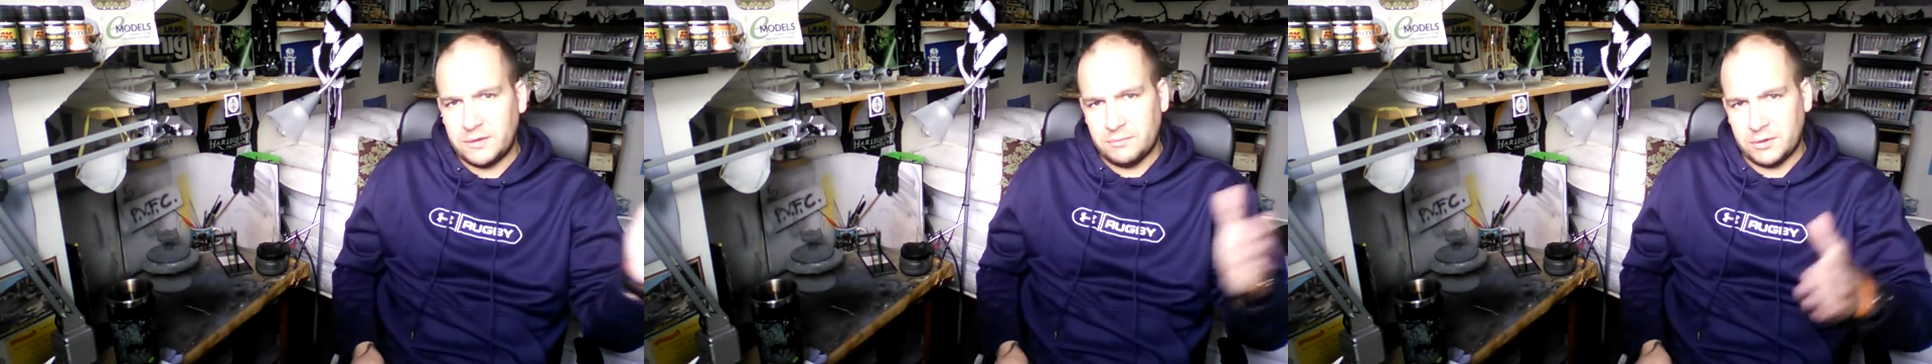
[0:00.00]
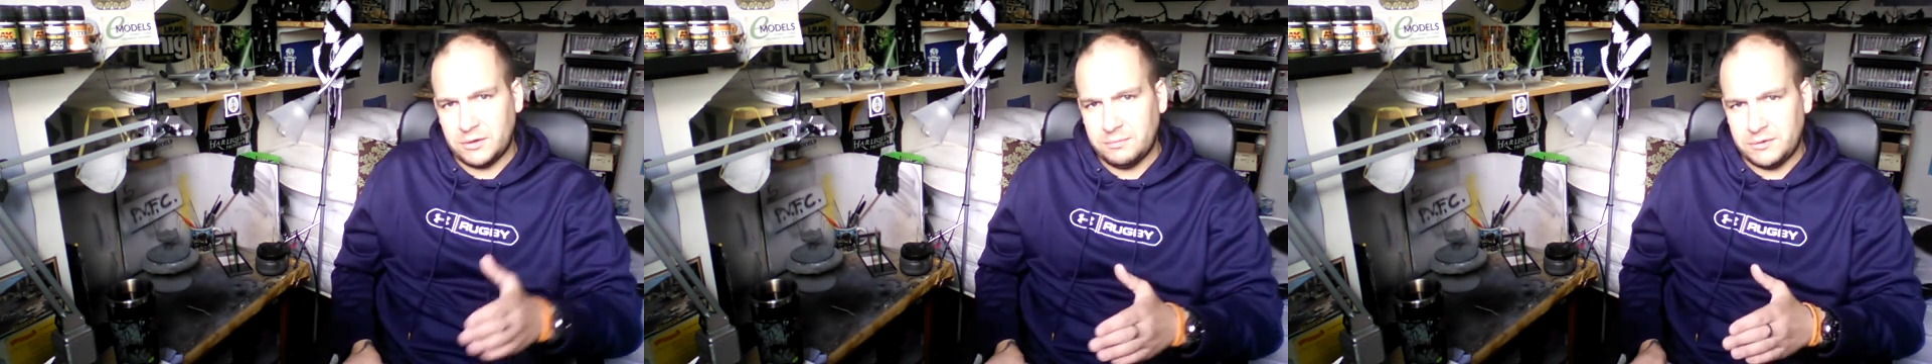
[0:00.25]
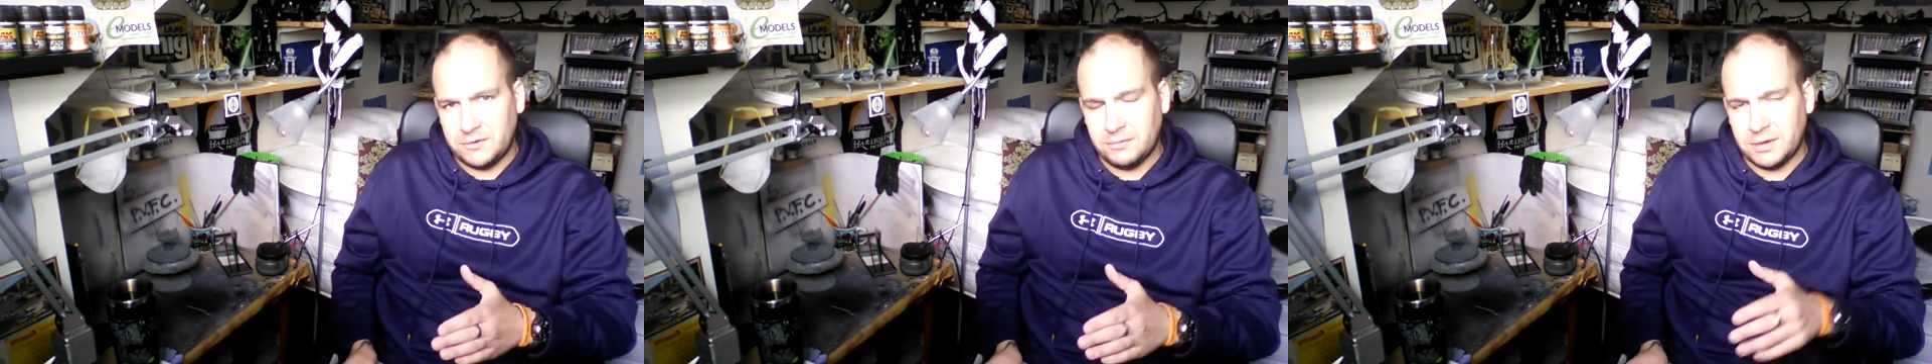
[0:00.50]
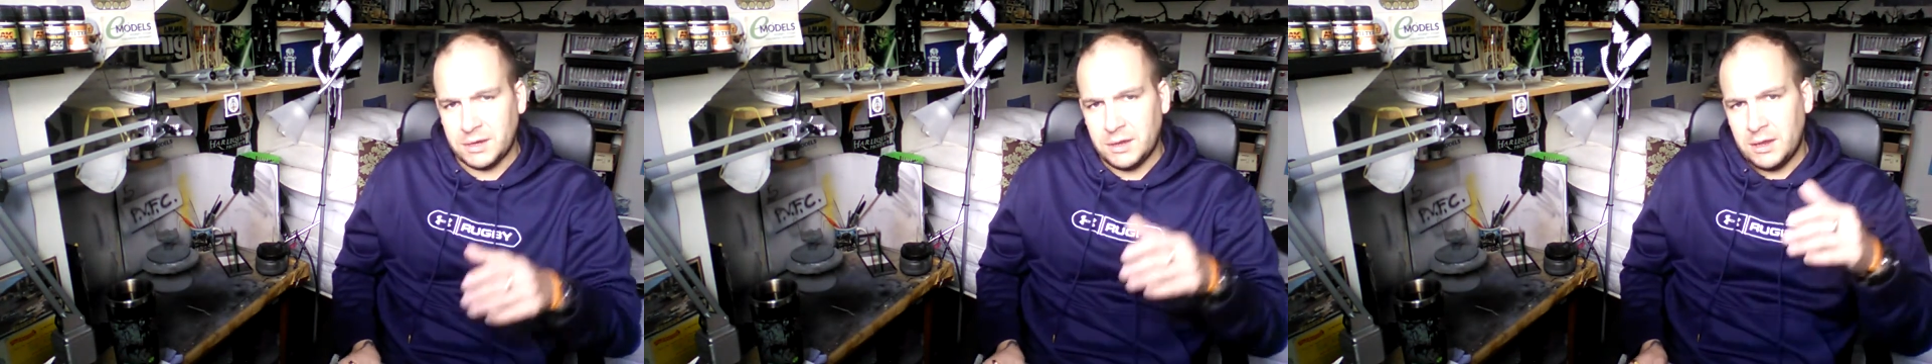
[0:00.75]
that we're going to be
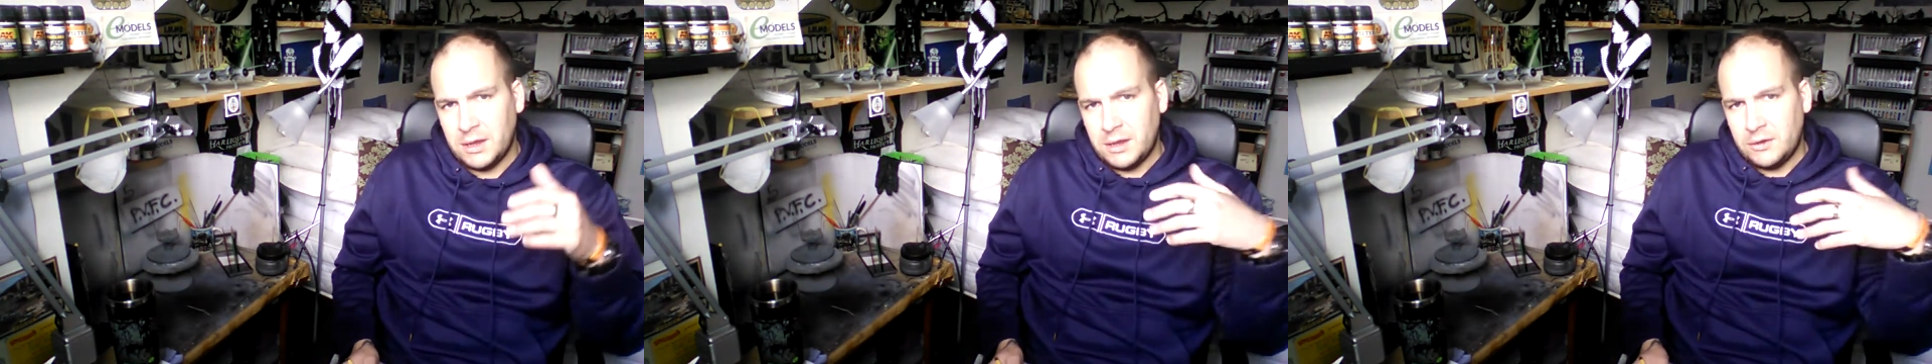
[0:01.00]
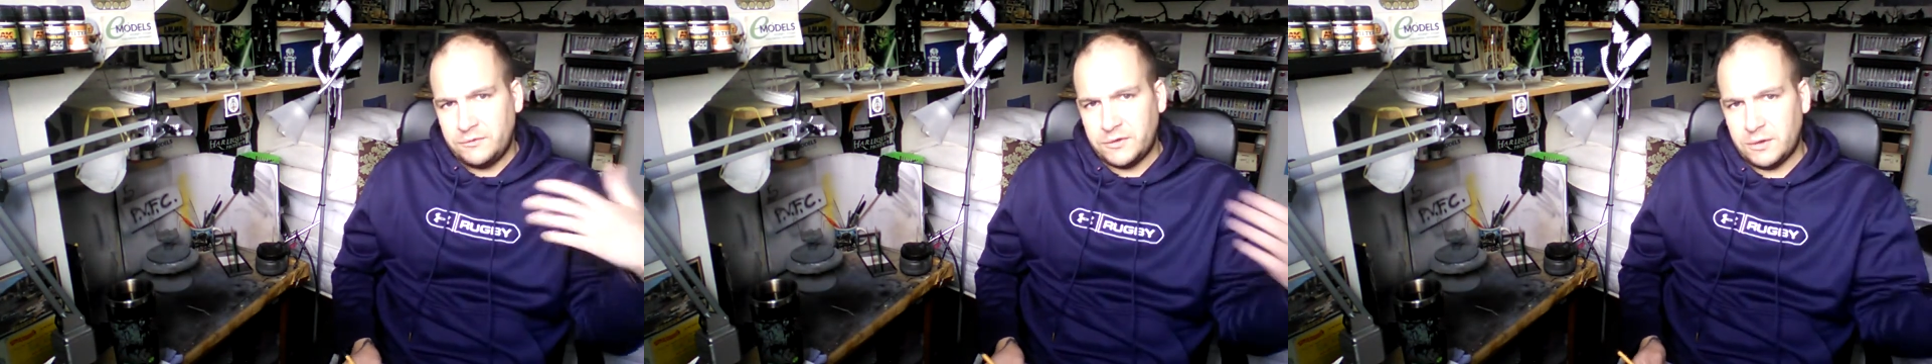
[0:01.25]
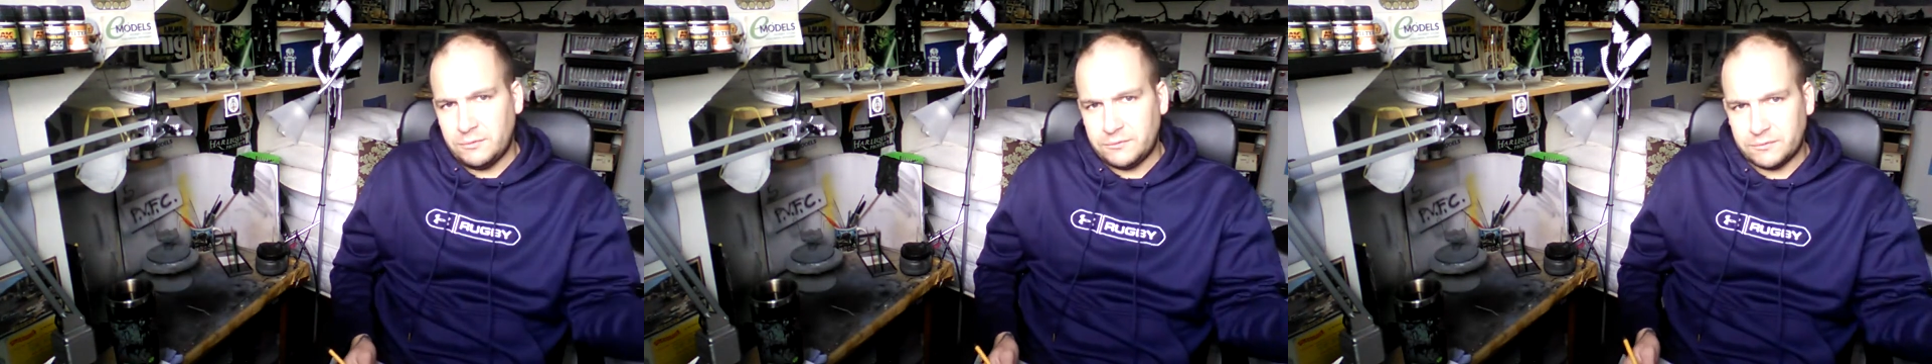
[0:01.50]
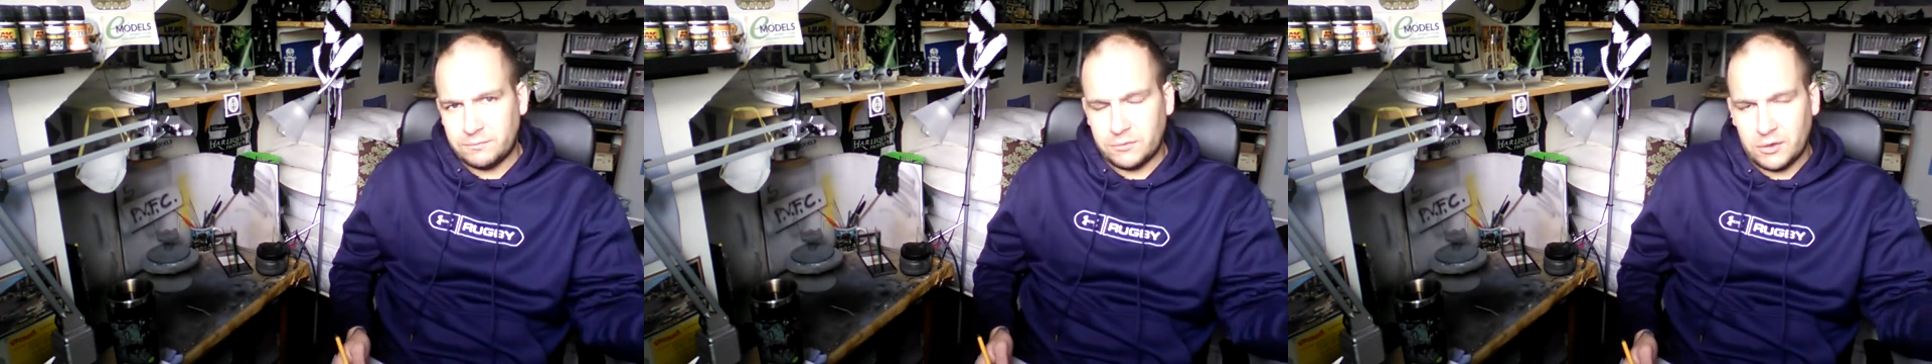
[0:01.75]
doing,
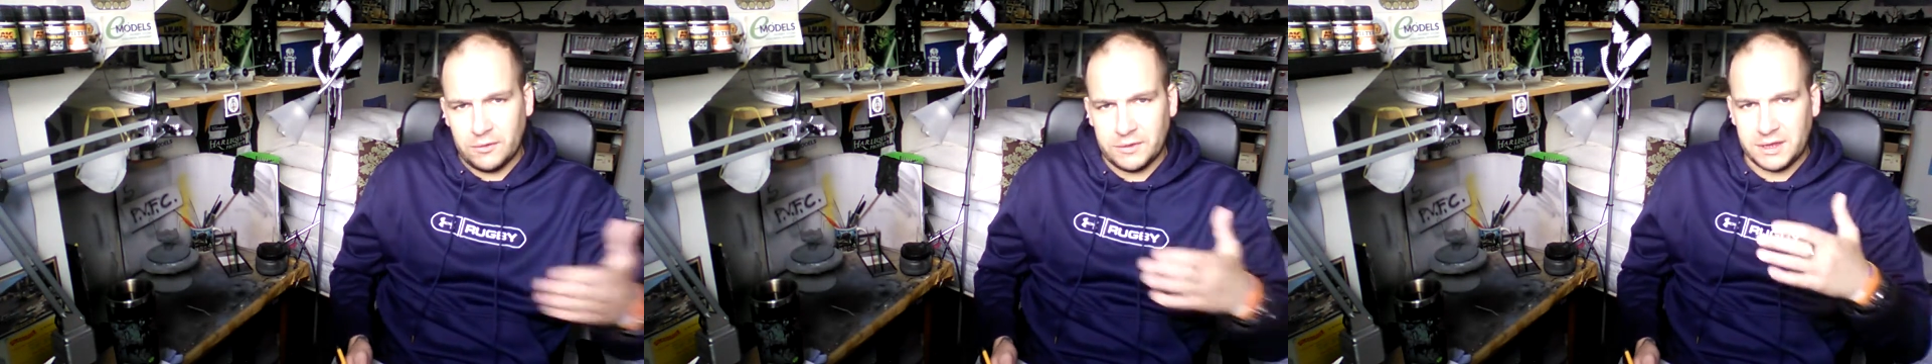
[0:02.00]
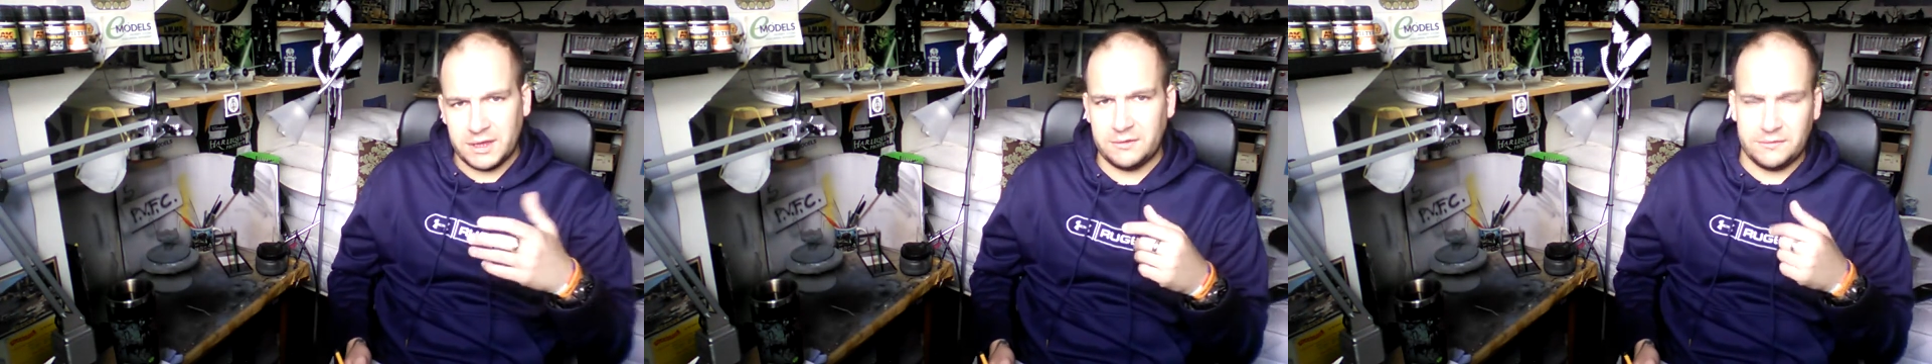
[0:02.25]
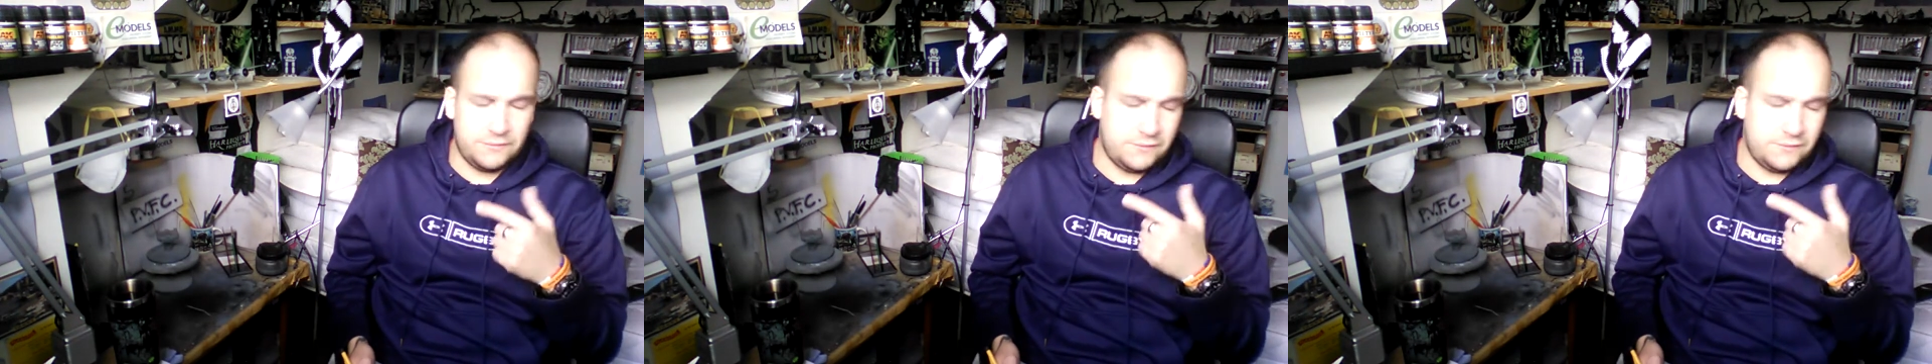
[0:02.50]
Joe's got the kits